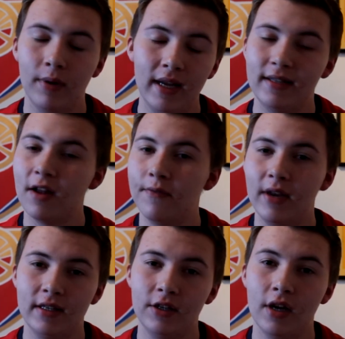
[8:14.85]
Please don't
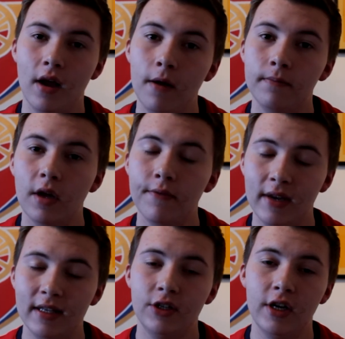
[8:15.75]
forget
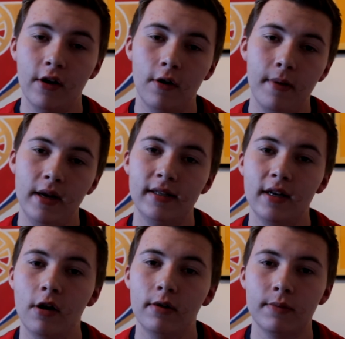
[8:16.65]
to share your opinions in
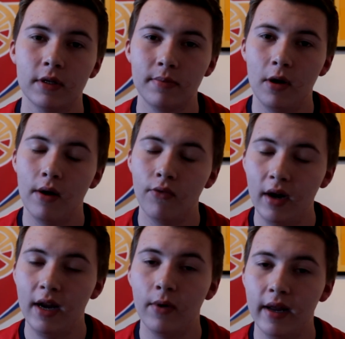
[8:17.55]
the comments box below. I
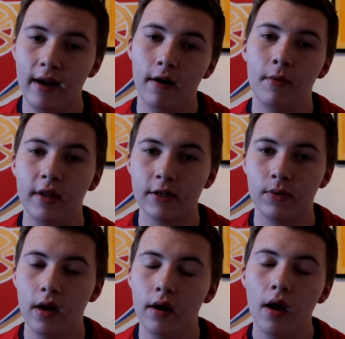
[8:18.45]
really want to hear them on this
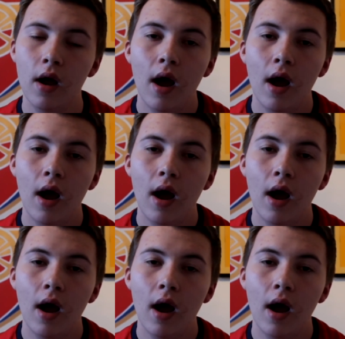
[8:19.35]
one.